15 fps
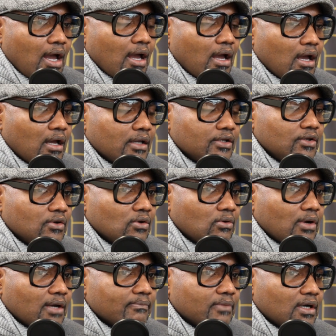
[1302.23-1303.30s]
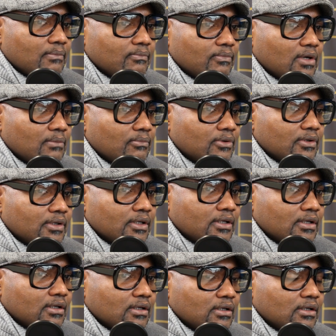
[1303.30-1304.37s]
I'm
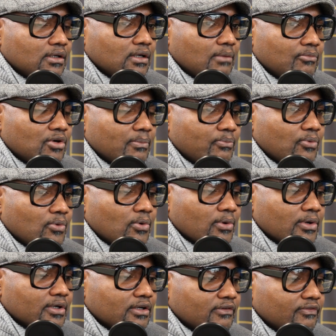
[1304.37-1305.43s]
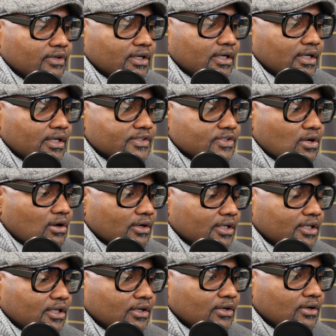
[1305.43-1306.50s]
on a board of it's
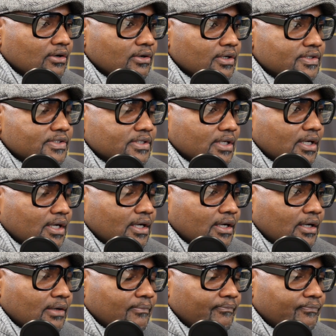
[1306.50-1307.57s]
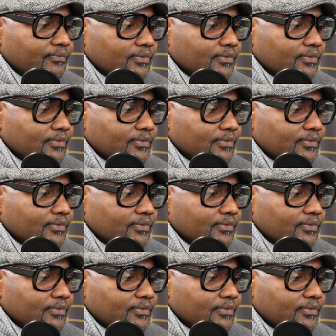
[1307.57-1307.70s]
called Gear. It's a